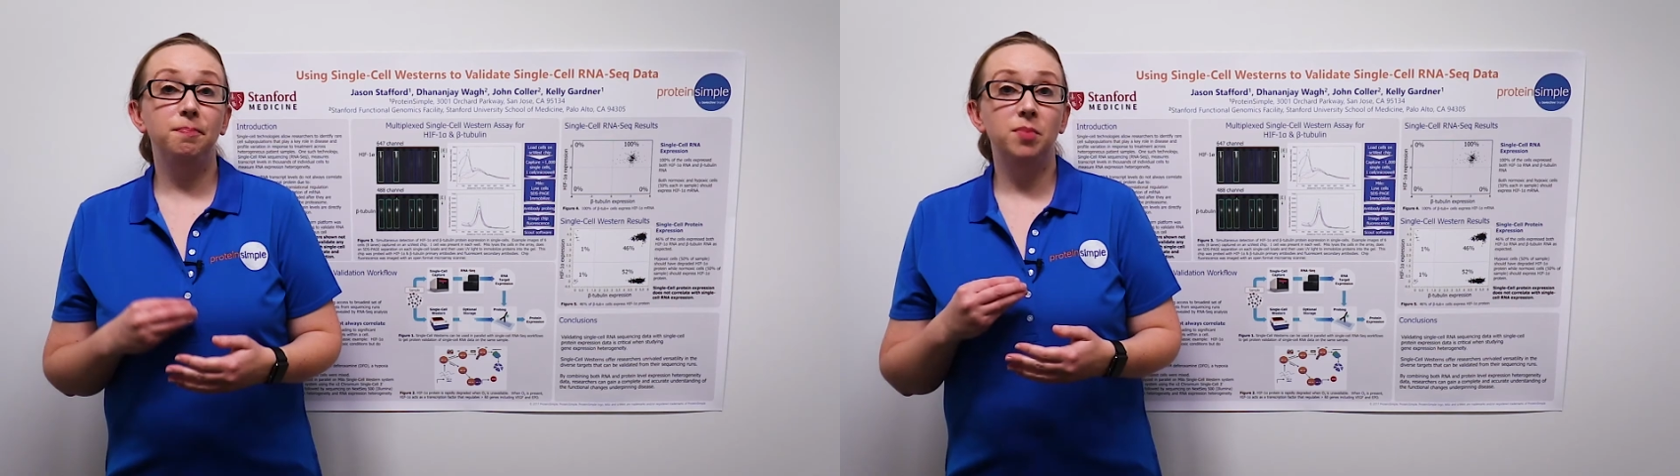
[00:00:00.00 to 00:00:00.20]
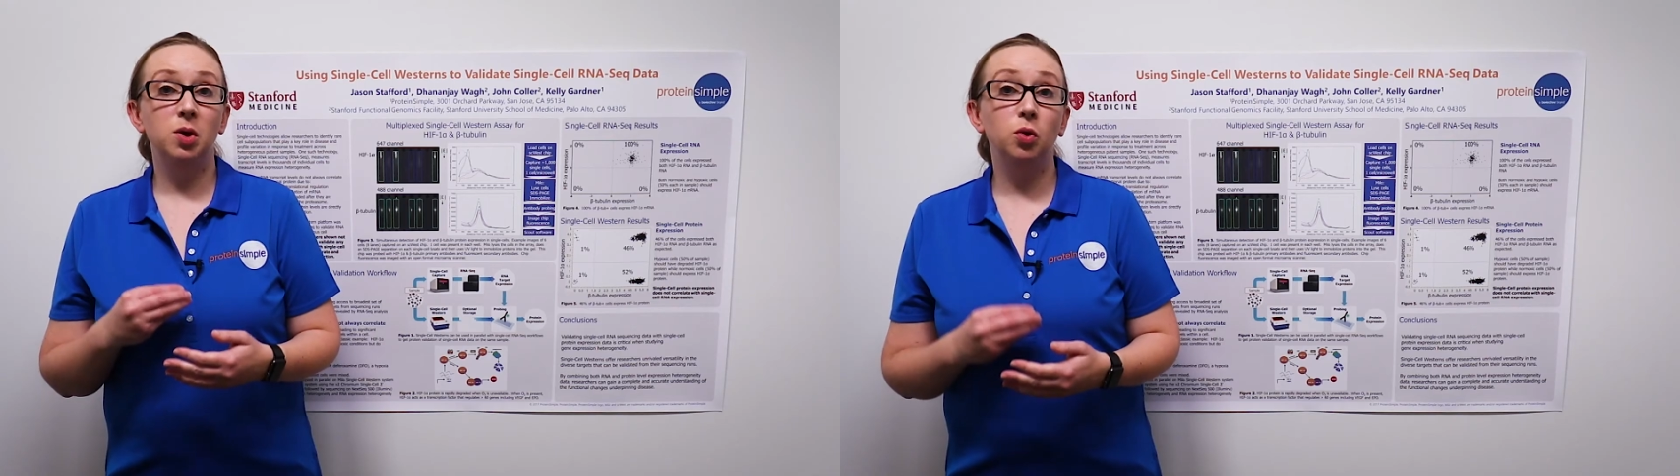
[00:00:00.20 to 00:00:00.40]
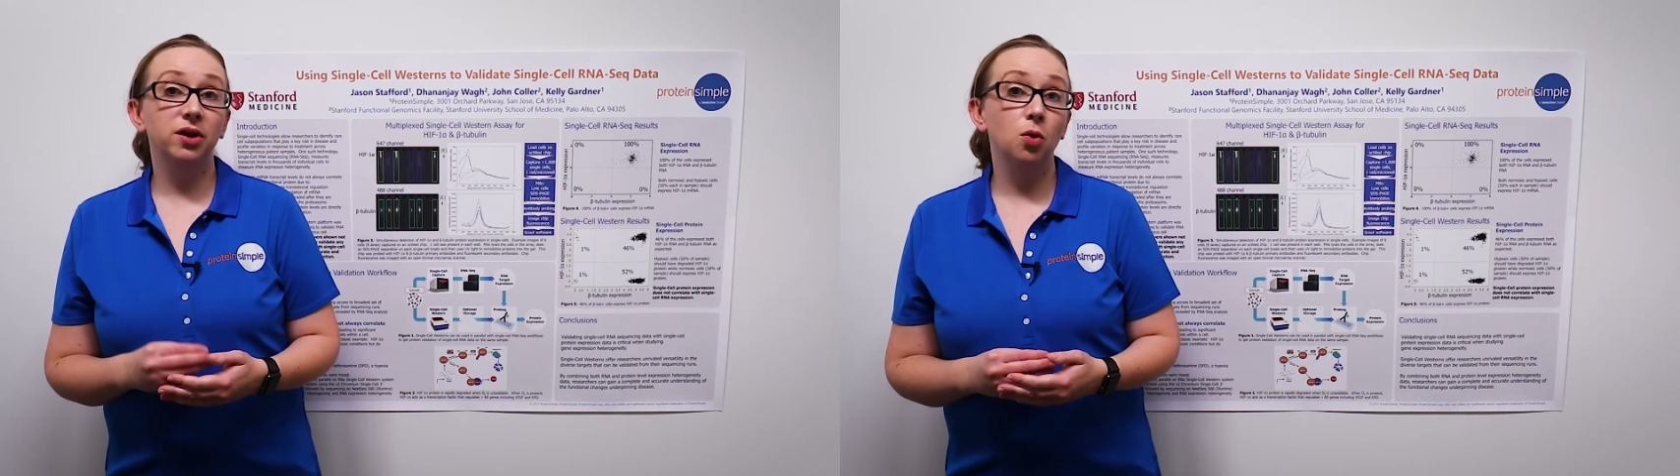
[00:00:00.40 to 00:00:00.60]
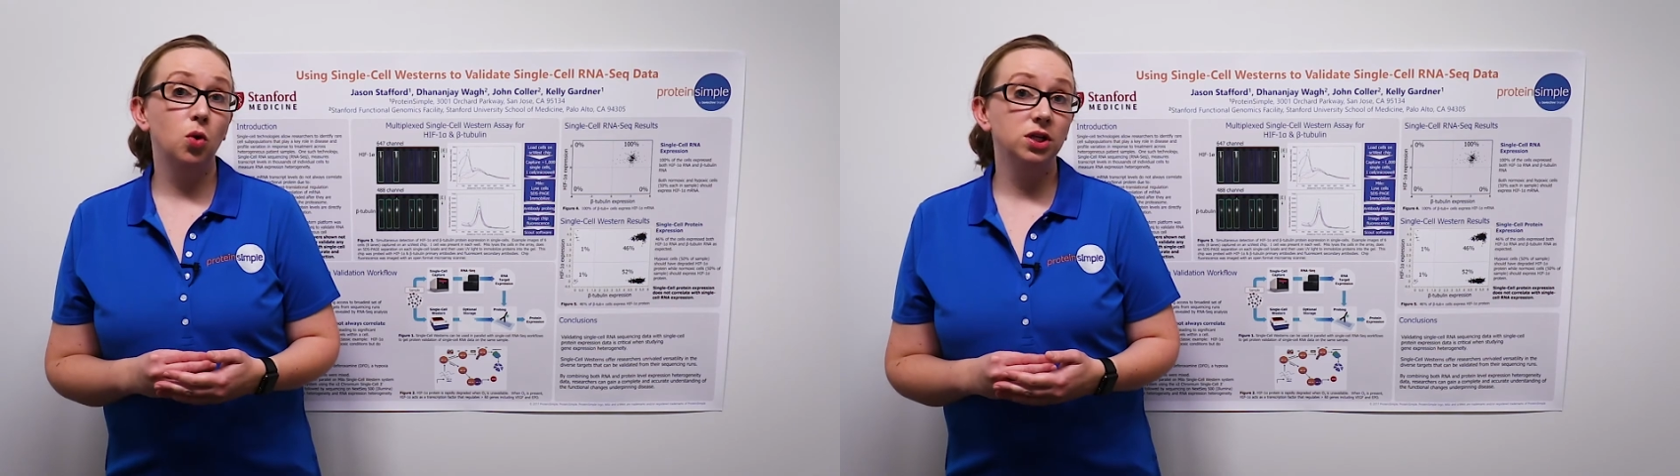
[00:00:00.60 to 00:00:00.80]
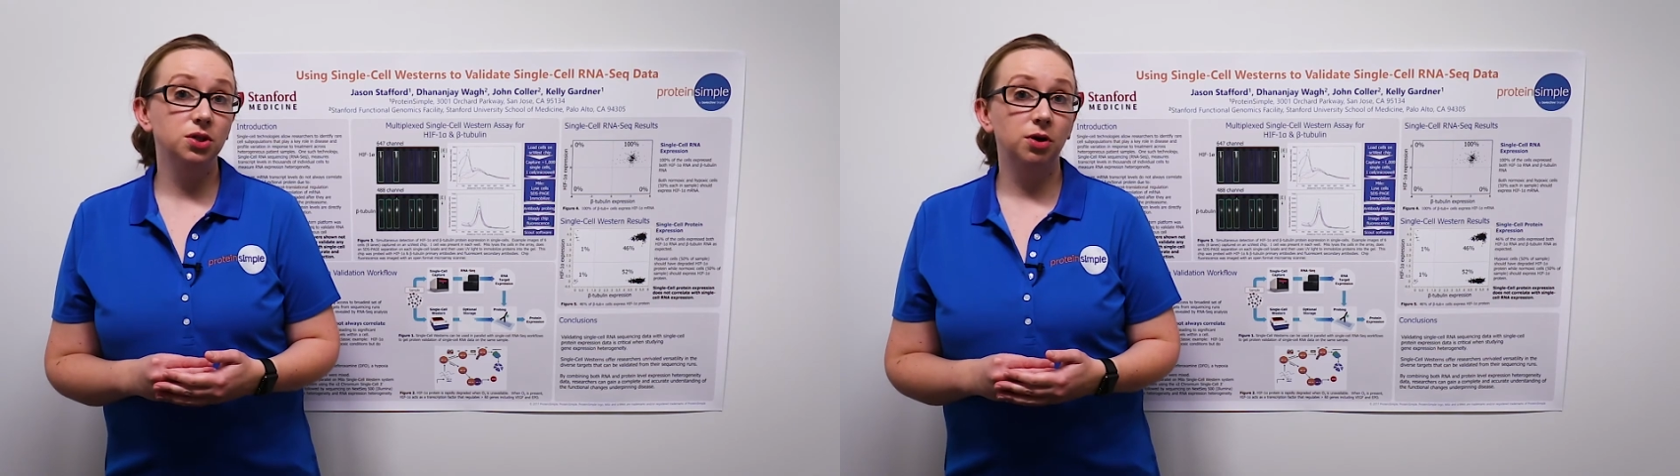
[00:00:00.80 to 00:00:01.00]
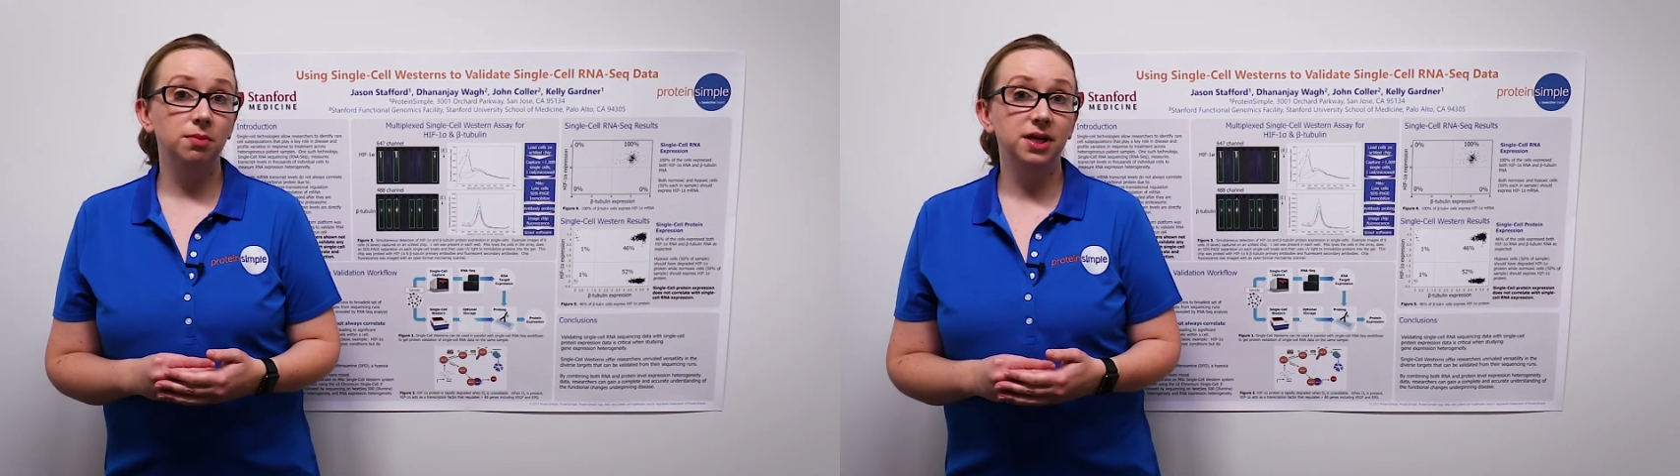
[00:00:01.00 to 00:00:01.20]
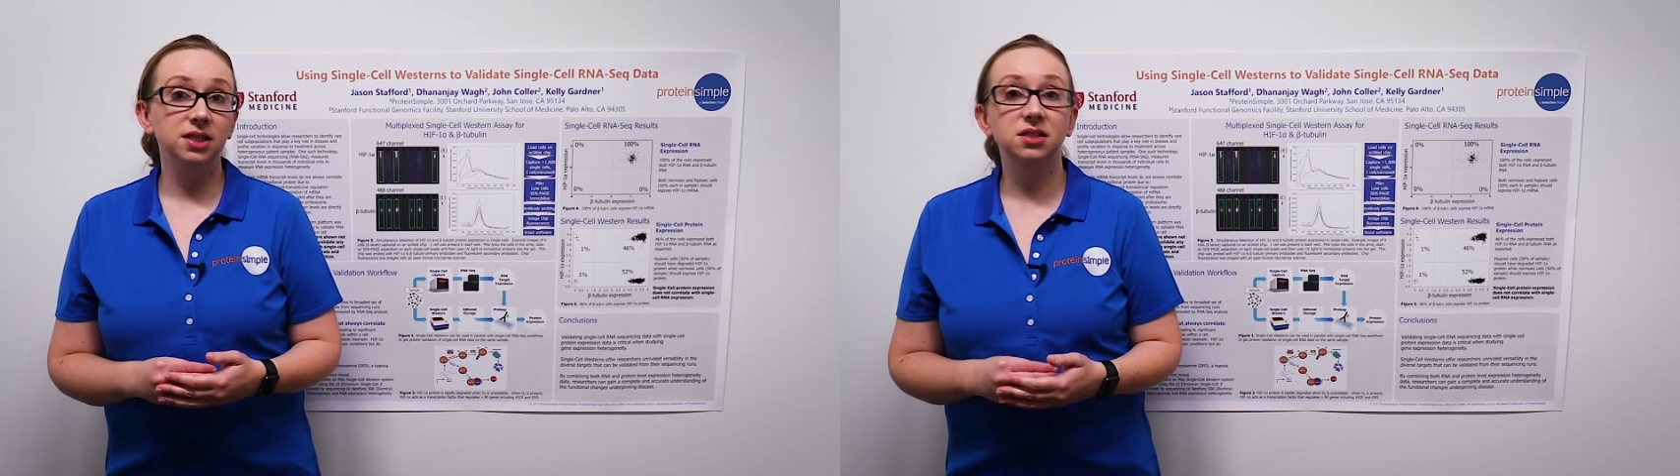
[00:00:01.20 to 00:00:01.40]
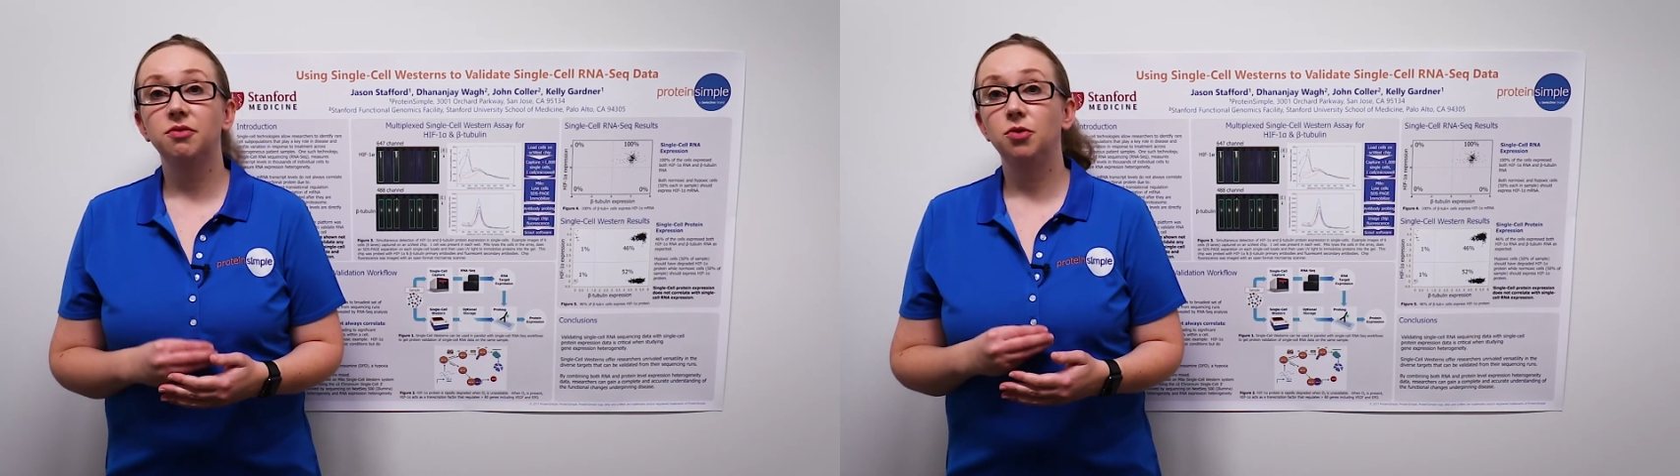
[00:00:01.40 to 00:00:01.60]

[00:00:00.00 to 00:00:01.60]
But with our one-to-one mix of